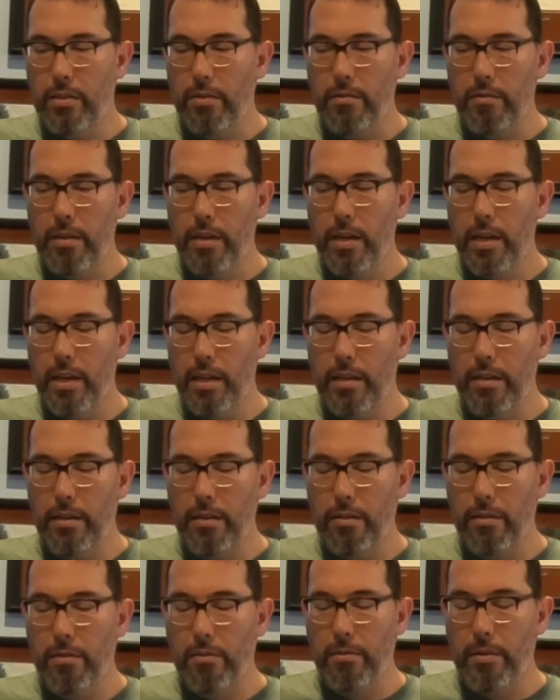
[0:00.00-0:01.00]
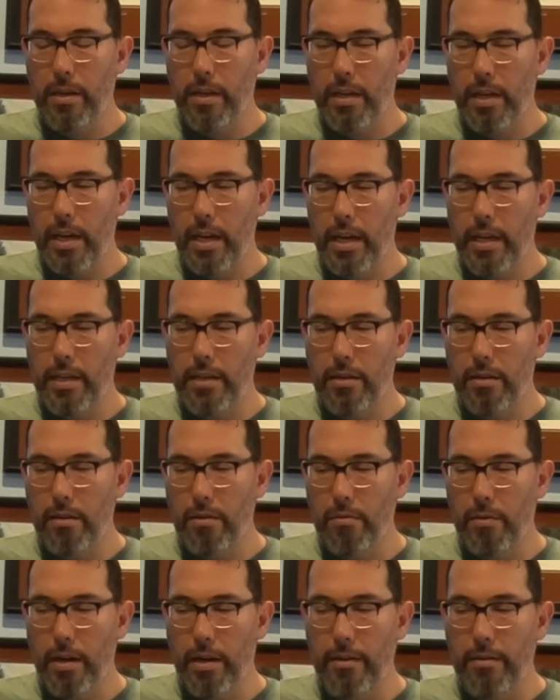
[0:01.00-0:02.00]
2, E and 3
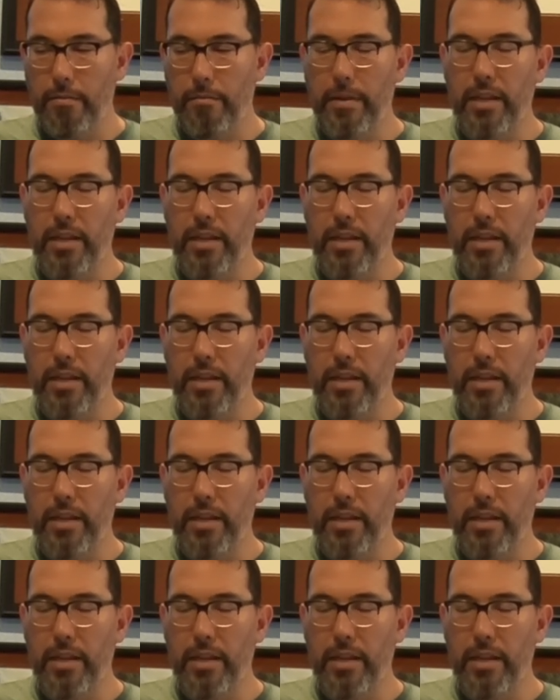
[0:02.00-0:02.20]
and 1.